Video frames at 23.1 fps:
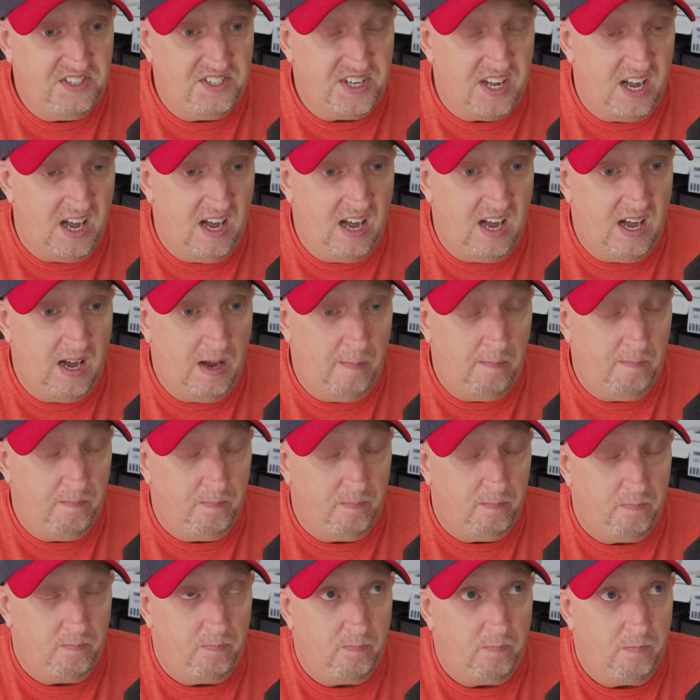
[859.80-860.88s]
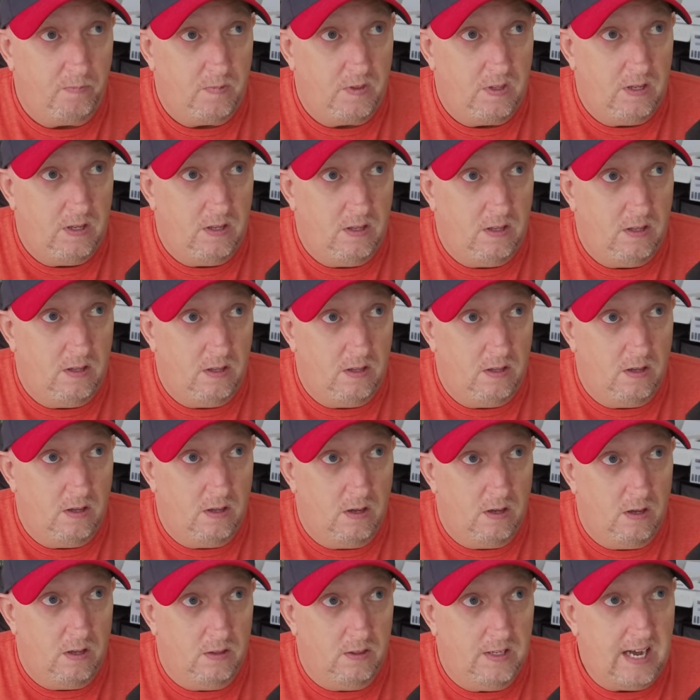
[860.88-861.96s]
um,
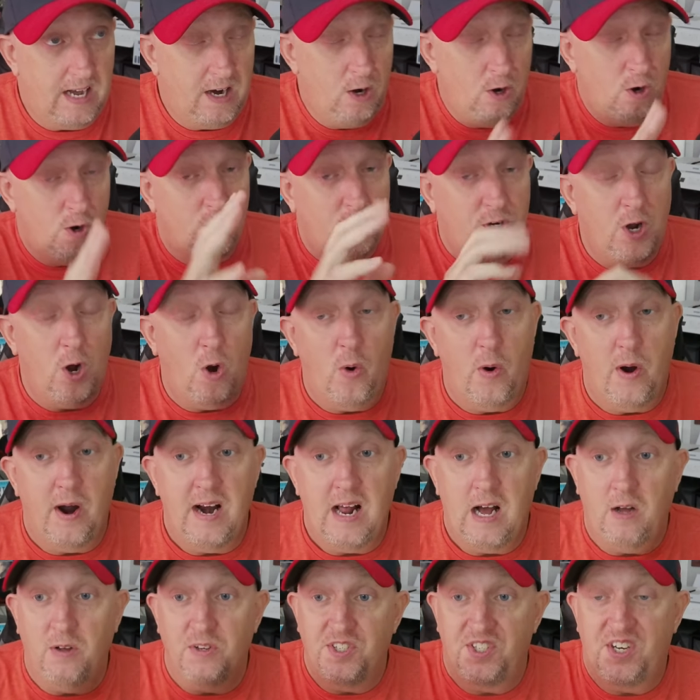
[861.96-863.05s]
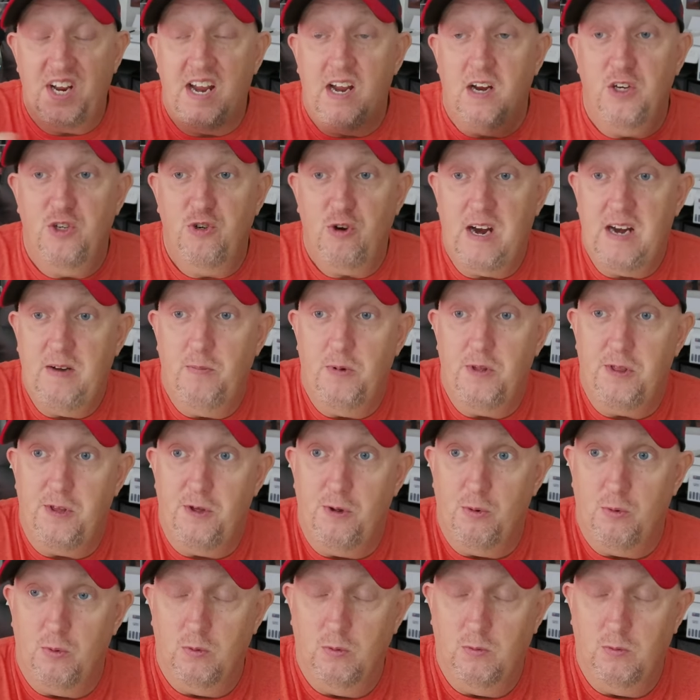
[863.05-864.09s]
Let her go and I'll stay and train with you.